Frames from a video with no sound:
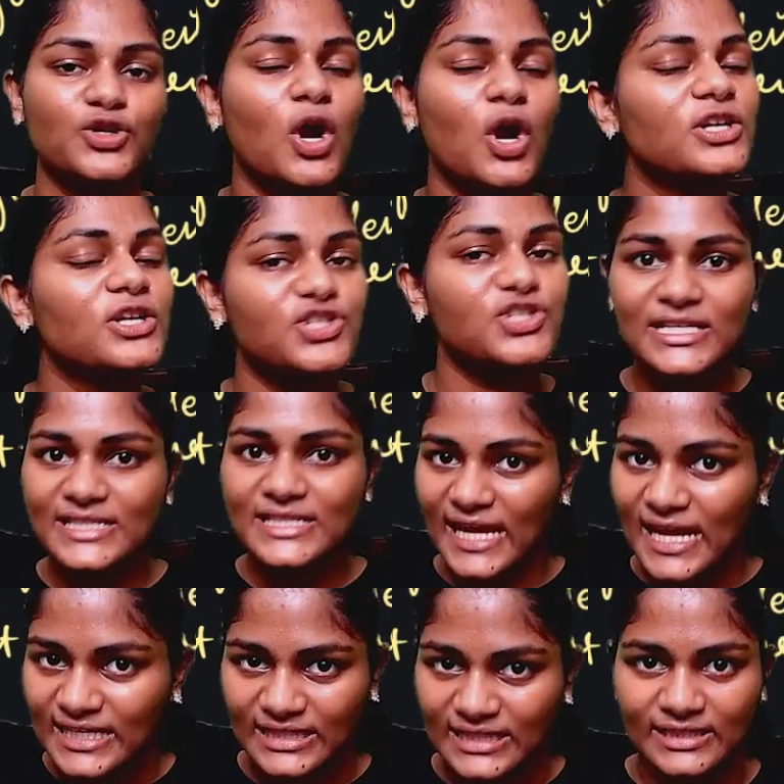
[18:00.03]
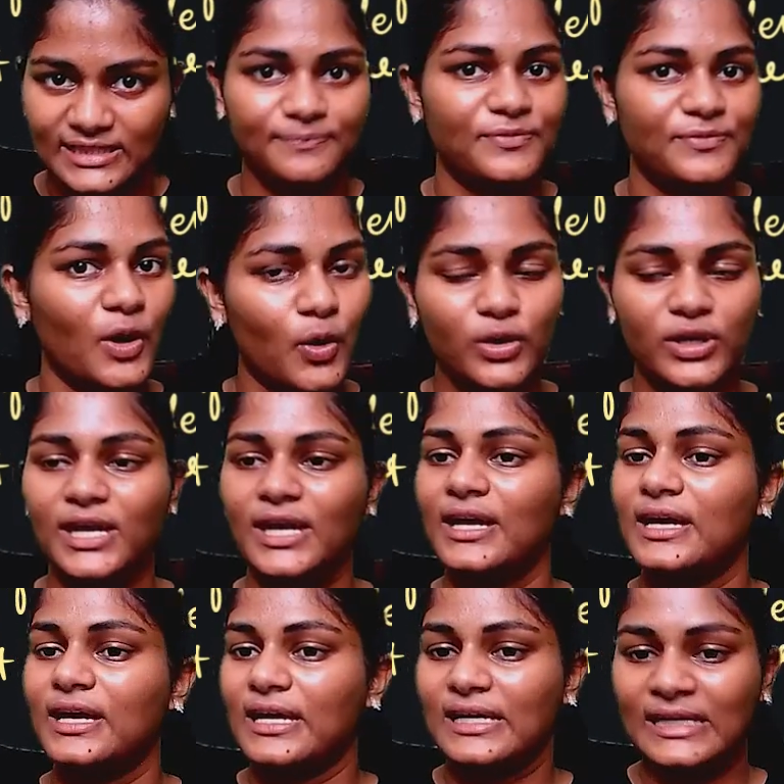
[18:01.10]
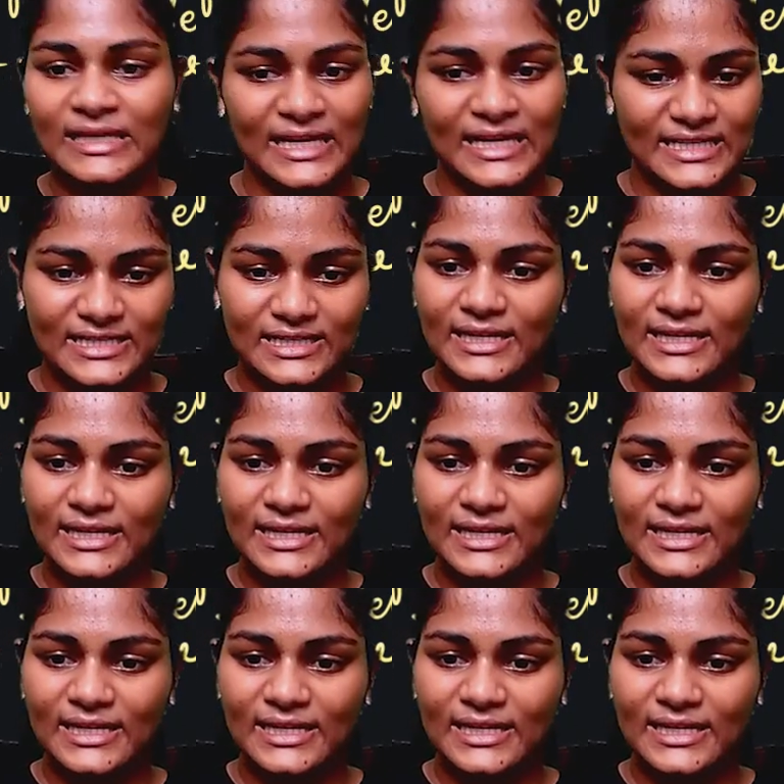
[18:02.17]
just anything. Okay, great. Let's